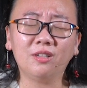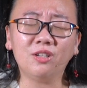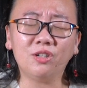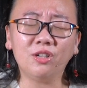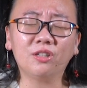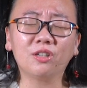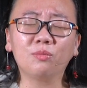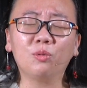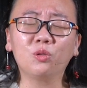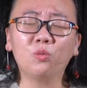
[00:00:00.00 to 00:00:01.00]
In
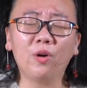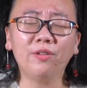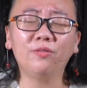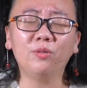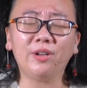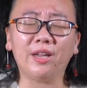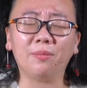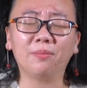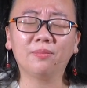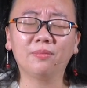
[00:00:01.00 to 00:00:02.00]
Jesus' most wonderful
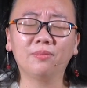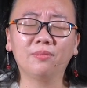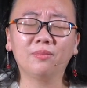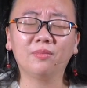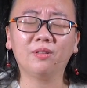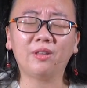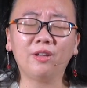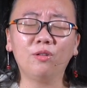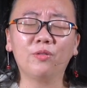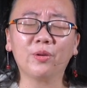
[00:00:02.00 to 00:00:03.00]
name,
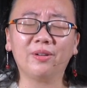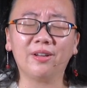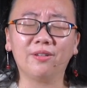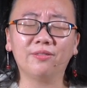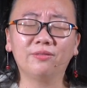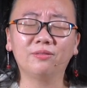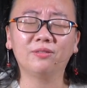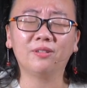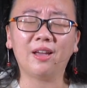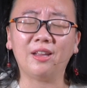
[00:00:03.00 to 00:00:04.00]
thank you for your love
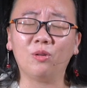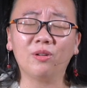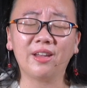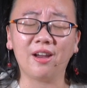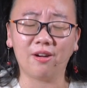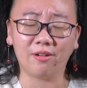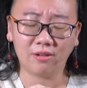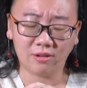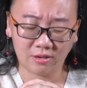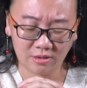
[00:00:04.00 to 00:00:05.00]
and your care.
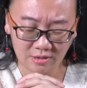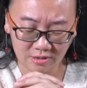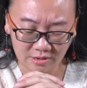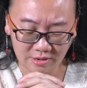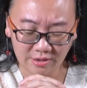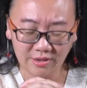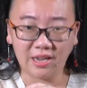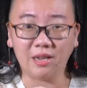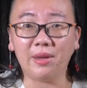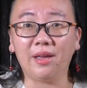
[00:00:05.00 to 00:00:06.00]

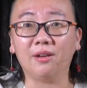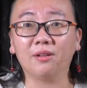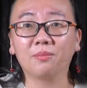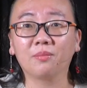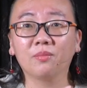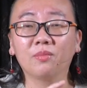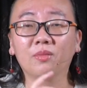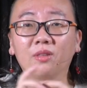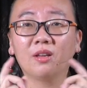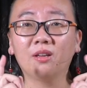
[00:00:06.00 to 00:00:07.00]
Amen.
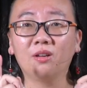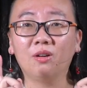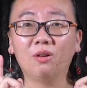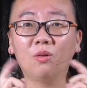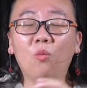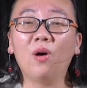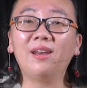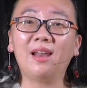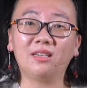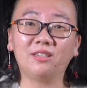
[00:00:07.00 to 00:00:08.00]

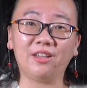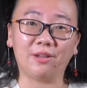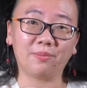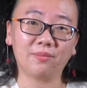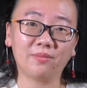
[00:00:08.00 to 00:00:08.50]
One last thing.